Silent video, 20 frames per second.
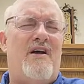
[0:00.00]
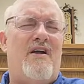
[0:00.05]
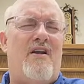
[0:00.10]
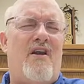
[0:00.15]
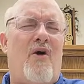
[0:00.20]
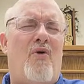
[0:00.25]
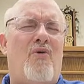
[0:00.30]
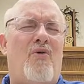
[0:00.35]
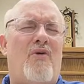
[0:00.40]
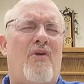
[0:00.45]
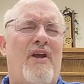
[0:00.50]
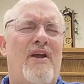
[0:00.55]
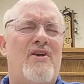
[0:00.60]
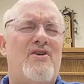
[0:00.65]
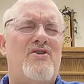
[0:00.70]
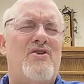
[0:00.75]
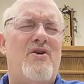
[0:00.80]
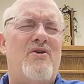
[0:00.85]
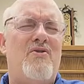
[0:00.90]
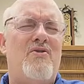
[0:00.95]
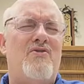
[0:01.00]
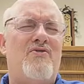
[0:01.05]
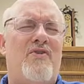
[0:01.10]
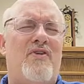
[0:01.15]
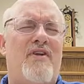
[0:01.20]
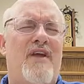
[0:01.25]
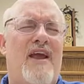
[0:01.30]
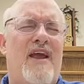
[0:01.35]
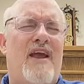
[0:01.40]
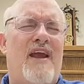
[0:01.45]
local issues
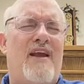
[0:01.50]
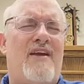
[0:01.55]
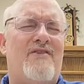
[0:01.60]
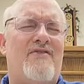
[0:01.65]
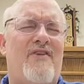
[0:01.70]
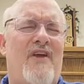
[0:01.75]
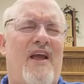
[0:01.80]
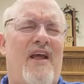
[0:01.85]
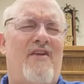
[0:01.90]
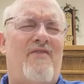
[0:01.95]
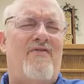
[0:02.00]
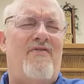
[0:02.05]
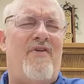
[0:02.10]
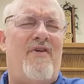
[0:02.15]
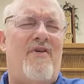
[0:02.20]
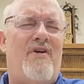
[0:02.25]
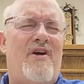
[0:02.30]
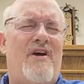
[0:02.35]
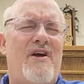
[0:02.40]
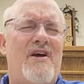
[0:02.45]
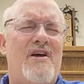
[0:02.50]
and taking a stand for